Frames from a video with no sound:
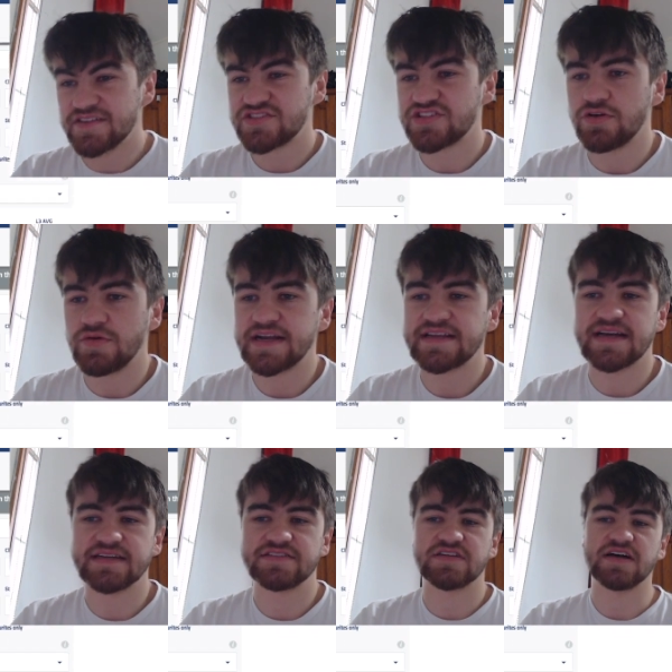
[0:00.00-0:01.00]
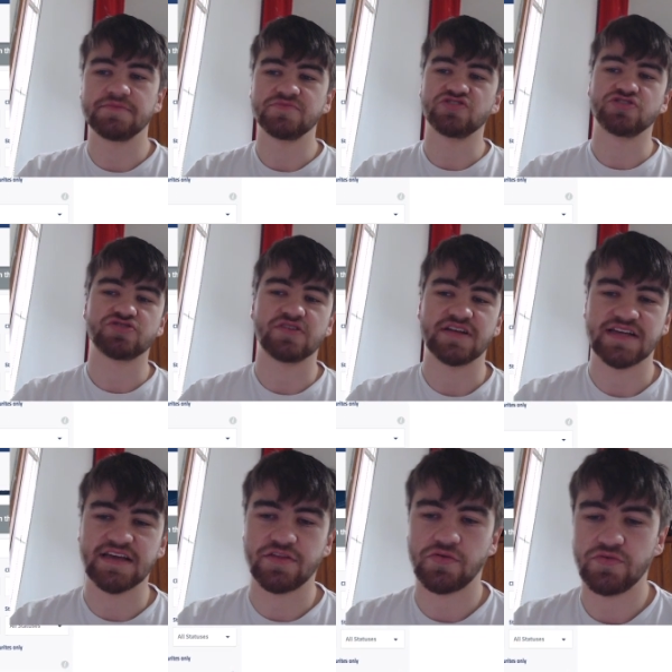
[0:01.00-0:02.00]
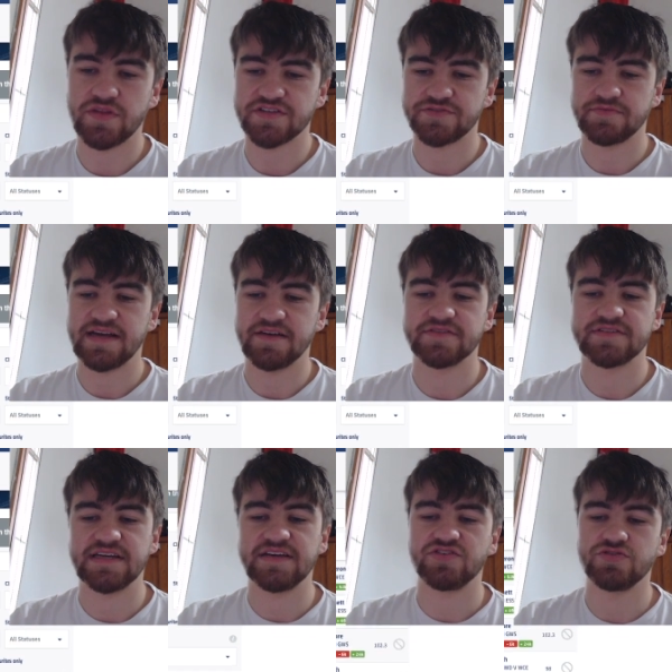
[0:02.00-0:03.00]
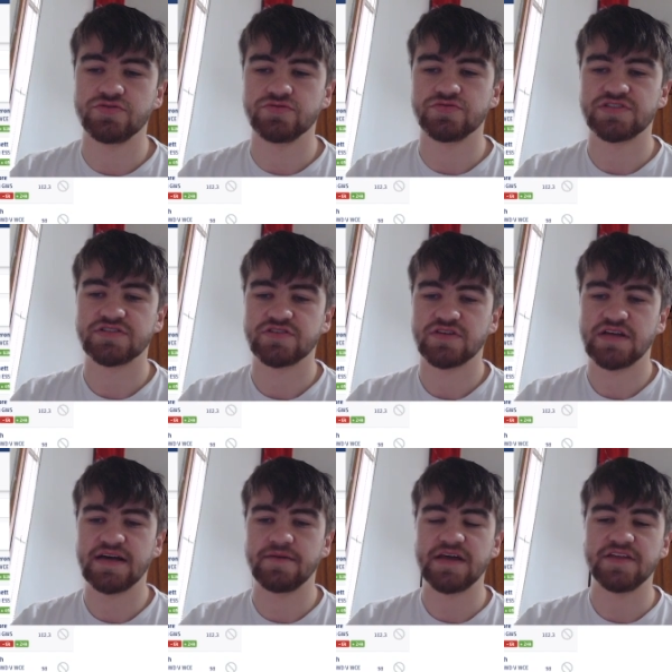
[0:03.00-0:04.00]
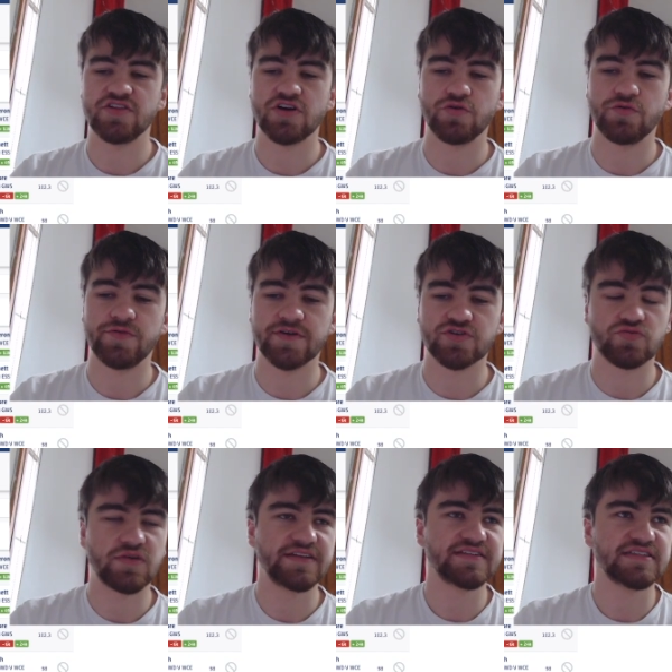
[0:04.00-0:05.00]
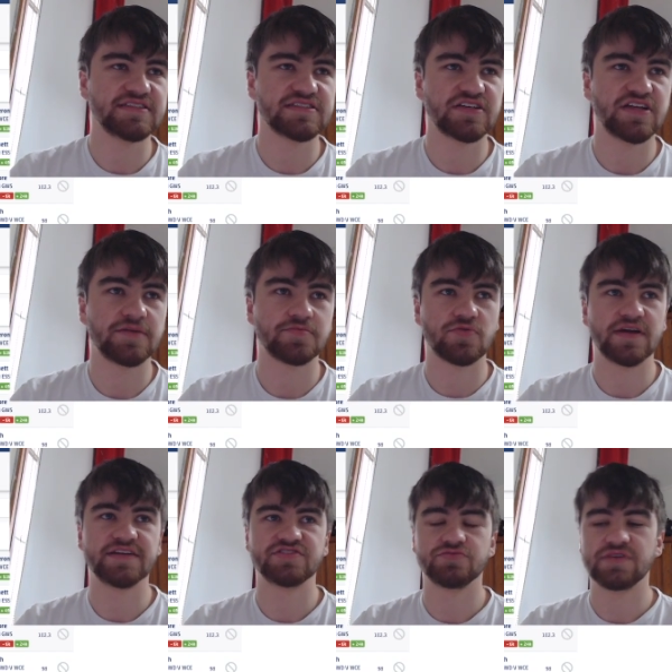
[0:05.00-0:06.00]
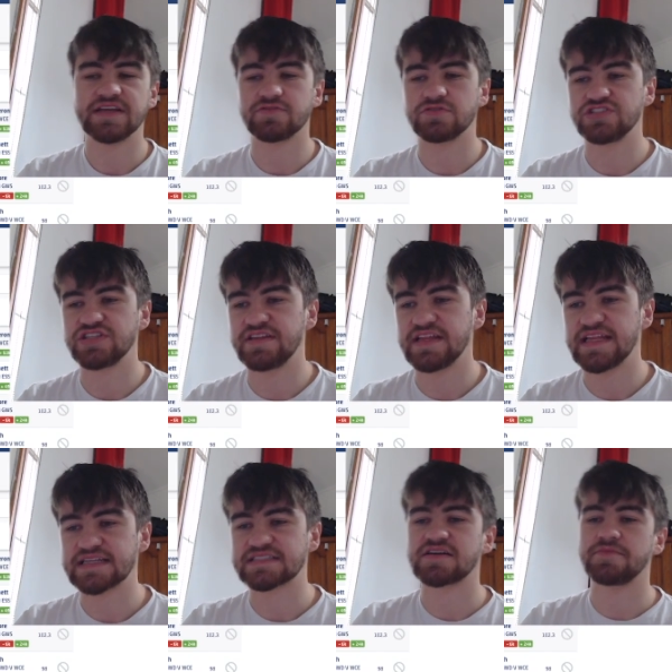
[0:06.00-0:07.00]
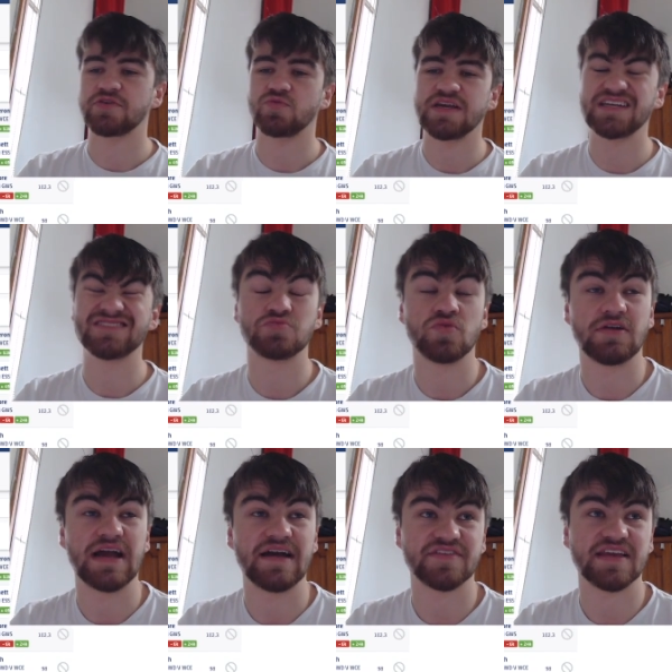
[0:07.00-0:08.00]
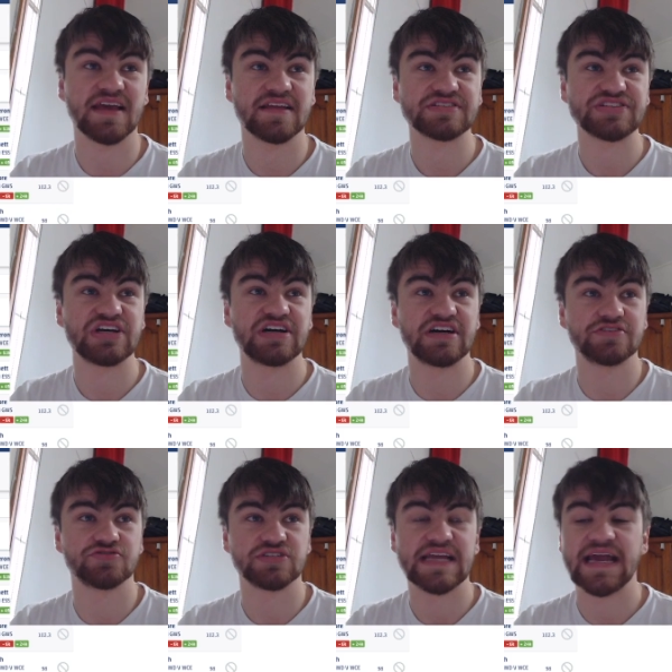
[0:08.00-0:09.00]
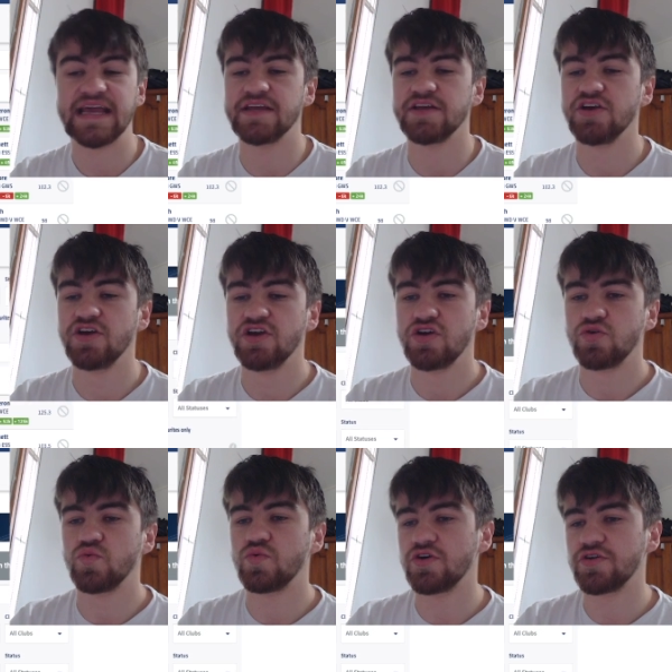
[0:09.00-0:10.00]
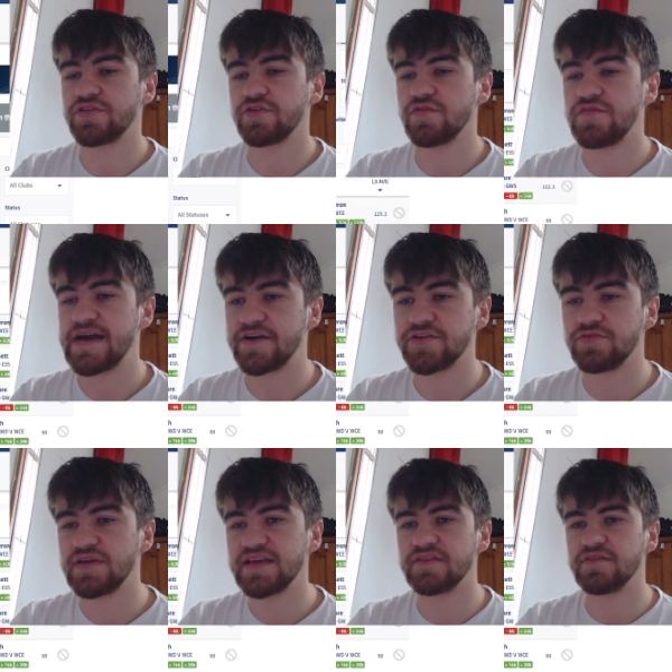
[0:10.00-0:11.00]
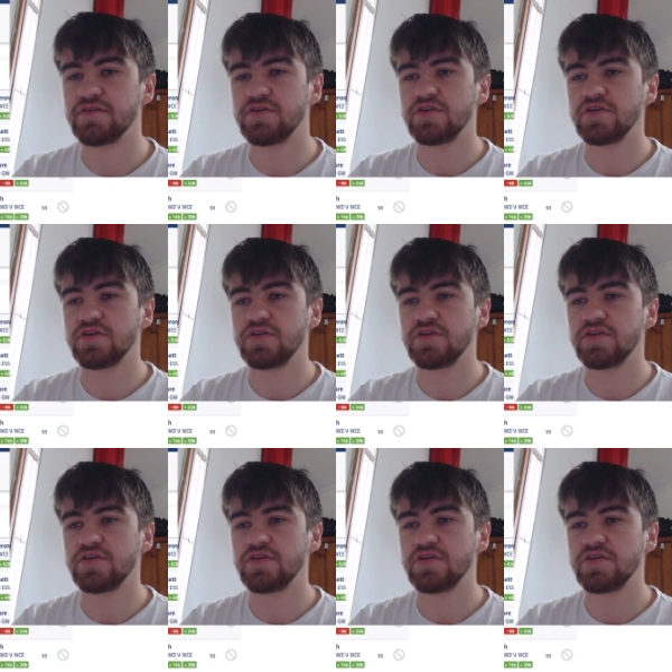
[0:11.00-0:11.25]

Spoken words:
So I guess I'm just trying to get through this round and use and know that Grundy's an upgrade to English in the next coming weeks, where I have to get 100k worth of value in.